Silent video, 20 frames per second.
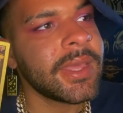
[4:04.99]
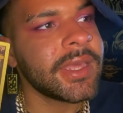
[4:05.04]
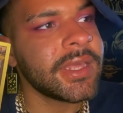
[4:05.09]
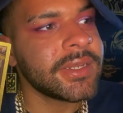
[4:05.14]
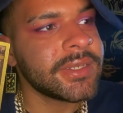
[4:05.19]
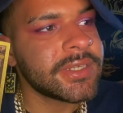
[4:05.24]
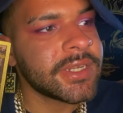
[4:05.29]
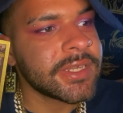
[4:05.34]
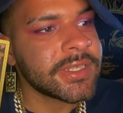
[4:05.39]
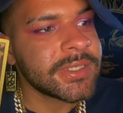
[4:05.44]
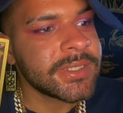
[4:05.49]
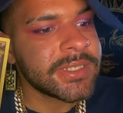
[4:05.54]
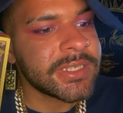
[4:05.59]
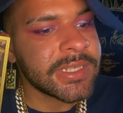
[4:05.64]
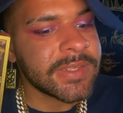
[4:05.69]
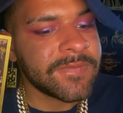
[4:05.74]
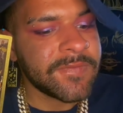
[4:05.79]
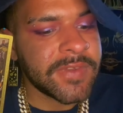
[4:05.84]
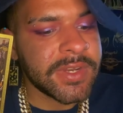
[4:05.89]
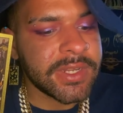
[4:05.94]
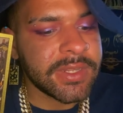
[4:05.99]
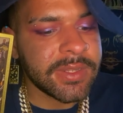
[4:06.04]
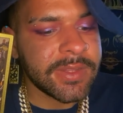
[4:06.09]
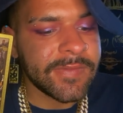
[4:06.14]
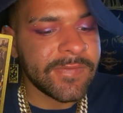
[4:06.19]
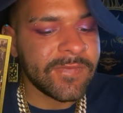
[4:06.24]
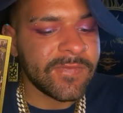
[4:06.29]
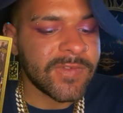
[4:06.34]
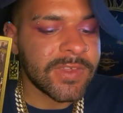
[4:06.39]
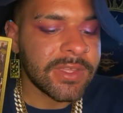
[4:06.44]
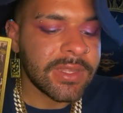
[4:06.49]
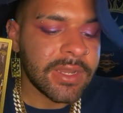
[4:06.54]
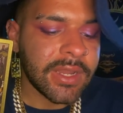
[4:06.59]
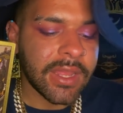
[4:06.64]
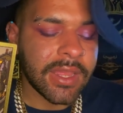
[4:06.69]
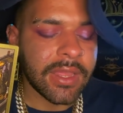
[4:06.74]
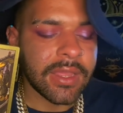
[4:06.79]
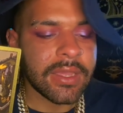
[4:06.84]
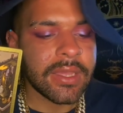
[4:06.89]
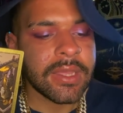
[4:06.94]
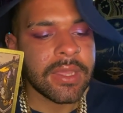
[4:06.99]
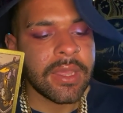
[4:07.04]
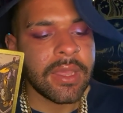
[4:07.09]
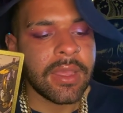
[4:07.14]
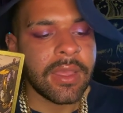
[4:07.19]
it does definitely feel like